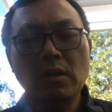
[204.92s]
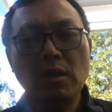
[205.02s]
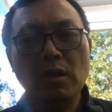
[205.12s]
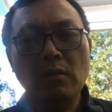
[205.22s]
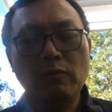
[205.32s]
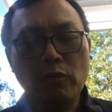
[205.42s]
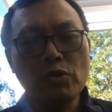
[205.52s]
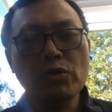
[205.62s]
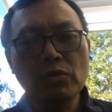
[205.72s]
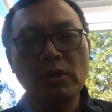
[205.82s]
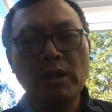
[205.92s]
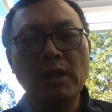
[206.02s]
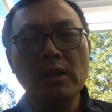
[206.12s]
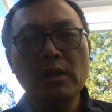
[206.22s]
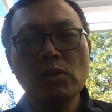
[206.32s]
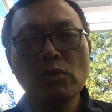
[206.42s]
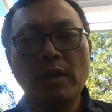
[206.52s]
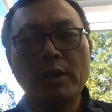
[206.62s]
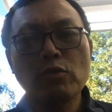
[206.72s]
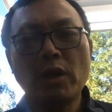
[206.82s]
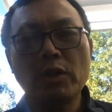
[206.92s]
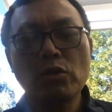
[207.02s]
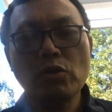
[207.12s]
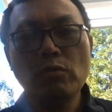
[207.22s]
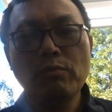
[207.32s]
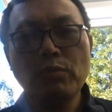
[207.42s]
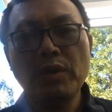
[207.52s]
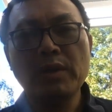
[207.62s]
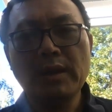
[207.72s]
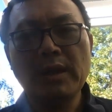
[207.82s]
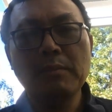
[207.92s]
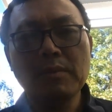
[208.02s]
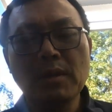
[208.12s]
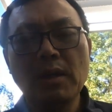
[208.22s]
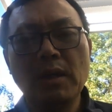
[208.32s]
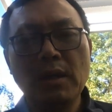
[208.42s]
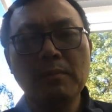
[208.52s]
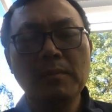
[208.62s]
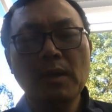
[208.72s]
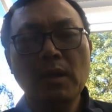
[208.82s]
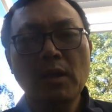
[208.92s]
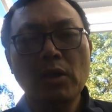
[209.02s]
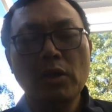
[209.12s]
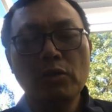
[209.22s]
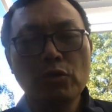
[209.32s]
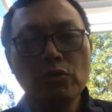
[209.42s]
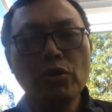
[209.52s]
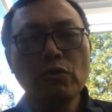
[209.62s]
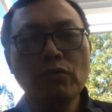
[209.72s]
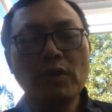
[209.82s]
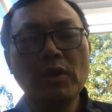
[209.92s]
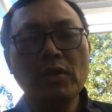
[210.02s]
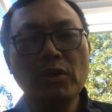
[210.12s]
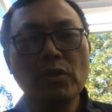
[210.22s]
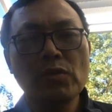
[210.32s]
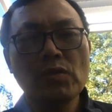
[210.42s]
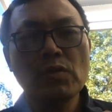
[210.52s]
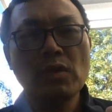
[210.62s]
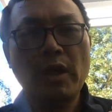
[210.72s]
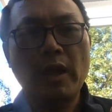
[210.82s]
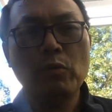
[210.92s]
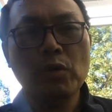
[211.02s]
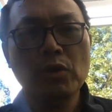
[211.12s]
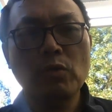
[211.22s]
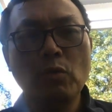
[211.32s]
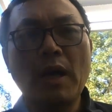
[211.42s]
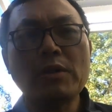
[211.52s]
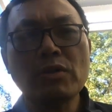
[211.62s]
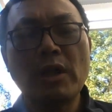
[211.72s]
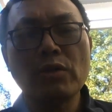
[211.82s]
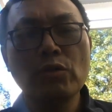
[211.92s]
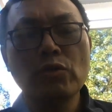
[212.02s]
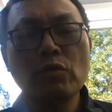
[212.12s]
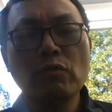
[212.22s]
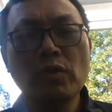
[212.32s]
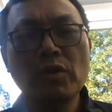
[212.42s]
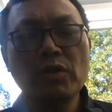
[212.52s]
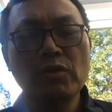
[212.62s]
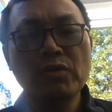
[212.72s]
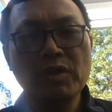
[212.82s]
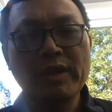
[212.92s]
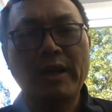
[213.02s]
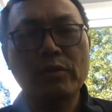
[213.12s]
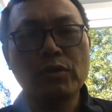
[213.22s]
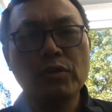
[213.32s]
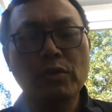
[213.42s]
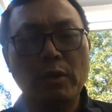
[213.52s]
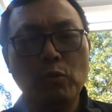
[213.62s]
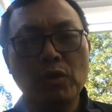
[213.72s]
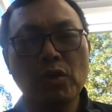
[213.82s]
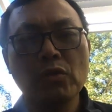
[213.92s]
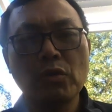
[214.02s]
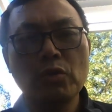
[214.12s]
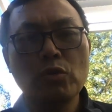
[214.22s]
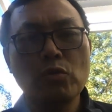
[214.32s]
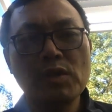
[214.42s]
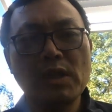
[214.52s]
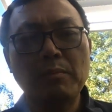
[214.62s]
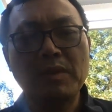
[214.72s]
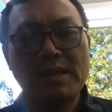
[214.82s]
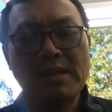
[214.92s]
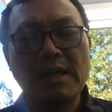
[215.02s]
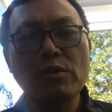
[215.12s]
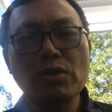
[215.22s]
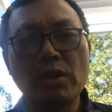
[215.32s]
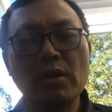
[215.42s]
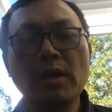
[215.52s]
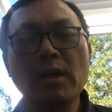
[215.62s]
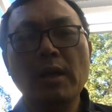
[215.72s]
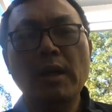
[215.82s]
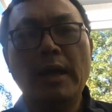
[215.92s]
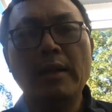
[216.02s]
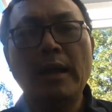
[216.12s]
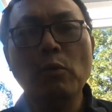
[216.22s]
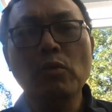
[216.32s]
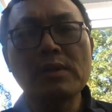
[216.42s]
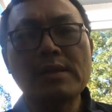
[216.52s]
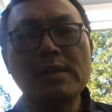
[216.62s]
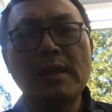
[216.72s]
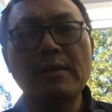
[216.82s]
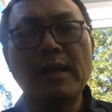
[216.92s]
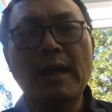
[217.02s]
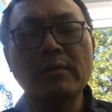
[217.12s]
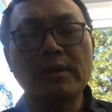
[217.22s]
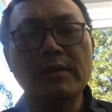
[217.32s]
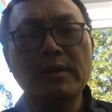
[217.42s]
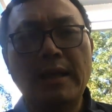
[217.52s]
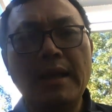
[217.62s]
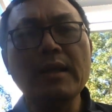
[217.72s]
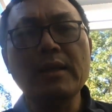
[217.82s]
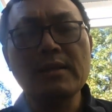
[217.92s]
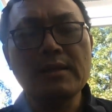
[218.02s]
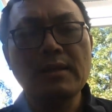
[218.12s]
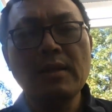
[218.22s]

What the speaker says: virtually, so I try to bring up YouTube videos, and we're going to watch that YouTube video together, and we're going to do some discussion, and I will send out the data